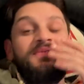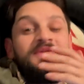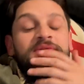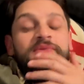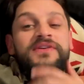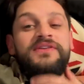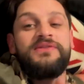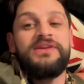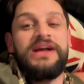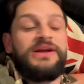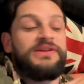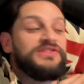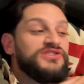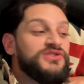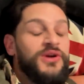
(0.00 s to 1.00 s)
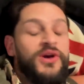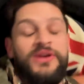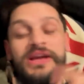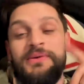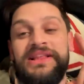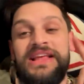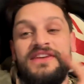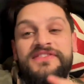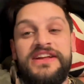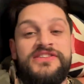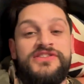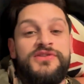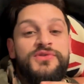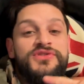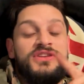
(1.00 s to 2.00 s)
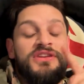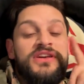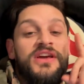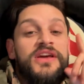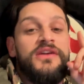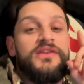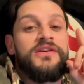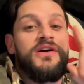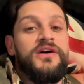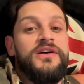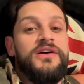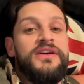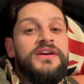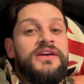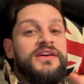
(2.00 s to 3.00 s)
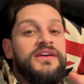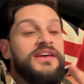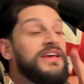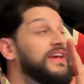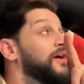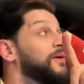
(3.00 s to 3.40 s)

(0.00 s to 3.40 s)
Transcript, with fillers: we, we had, oh yeah, we left had sushi. got hit